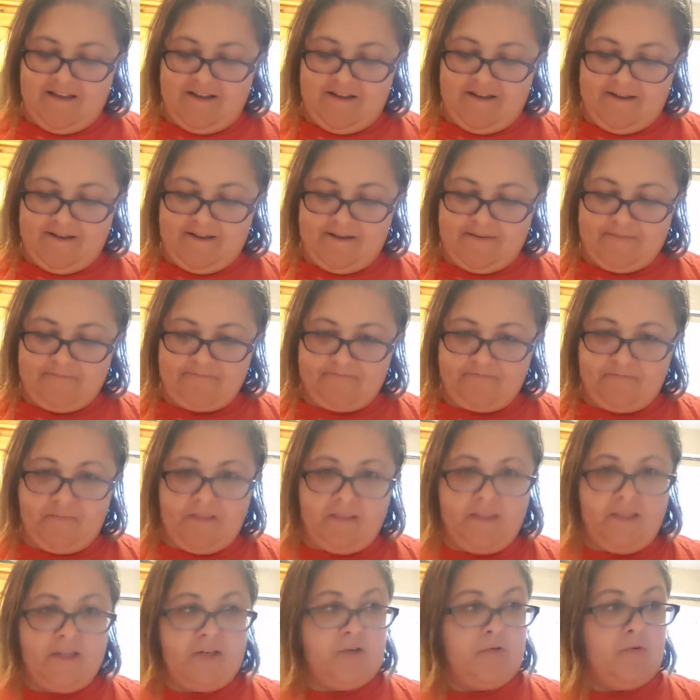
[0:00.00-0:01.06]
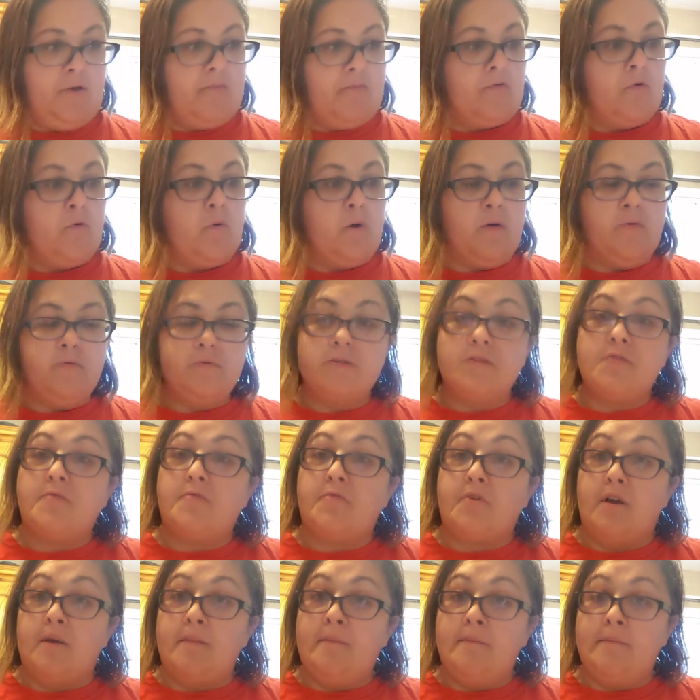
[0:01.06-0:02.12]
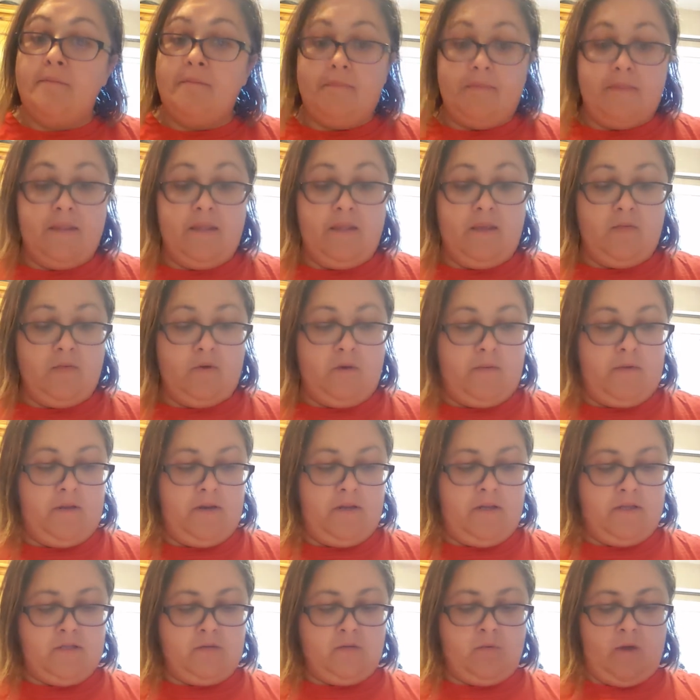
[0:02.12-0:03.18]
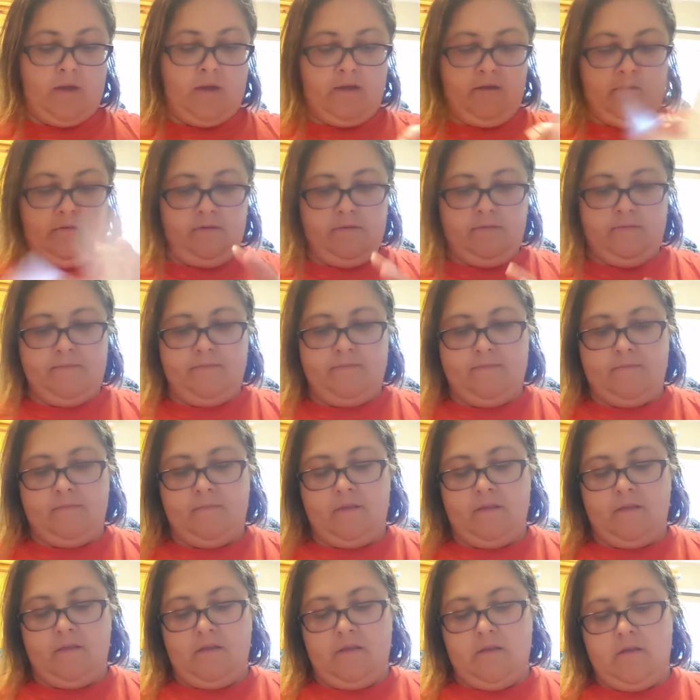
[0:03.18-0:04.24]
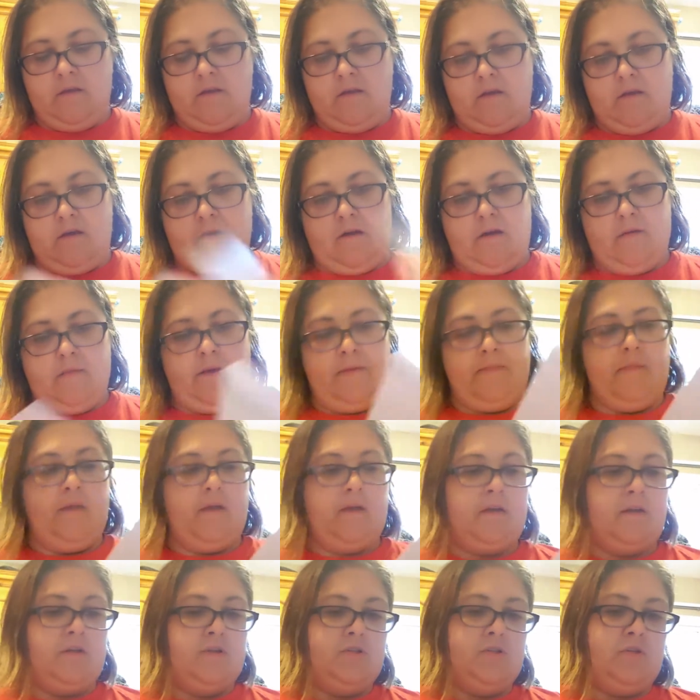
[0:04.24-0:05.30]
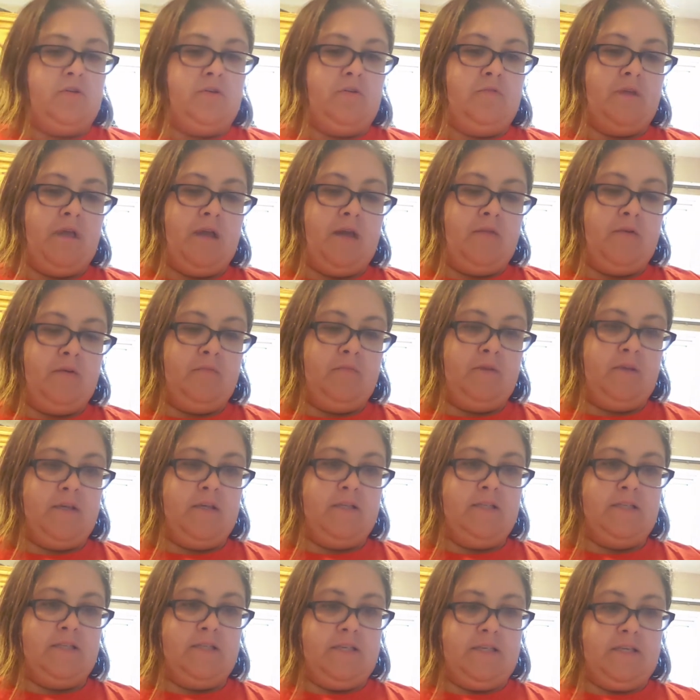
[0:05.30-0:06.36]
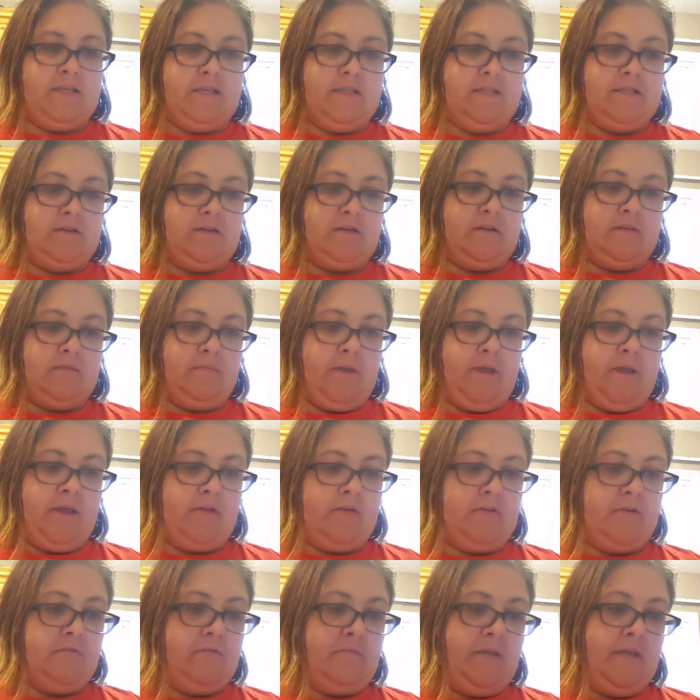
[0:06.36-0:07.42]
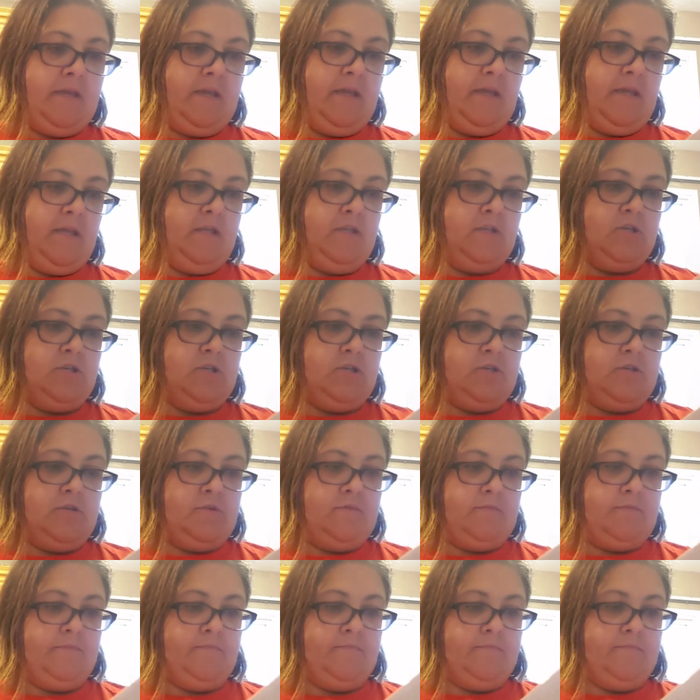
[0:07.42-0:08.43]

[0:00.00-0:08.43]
And they do have quotes from the women as well. I'm not going to show you that one because it is on a pattern page.